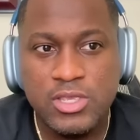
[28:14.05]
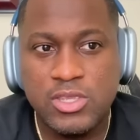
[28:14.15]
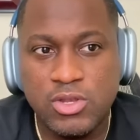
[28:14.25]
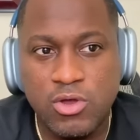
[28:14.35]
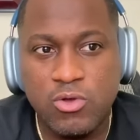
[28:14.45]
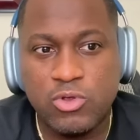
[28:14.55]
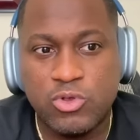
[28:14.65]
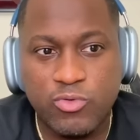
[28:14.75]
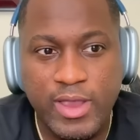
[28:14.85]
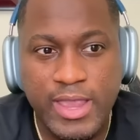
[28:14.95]
you know,
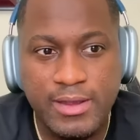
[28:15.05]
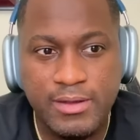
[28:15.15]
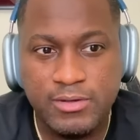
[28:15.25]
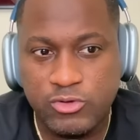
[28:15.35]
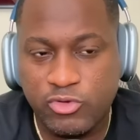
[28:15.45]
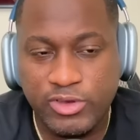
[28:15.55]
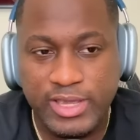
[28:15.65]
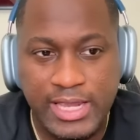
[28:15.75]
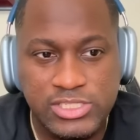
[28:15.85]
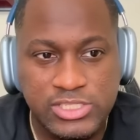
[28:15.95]
great
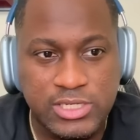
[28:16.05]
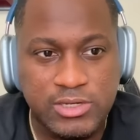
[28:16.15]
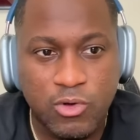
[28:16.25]
creation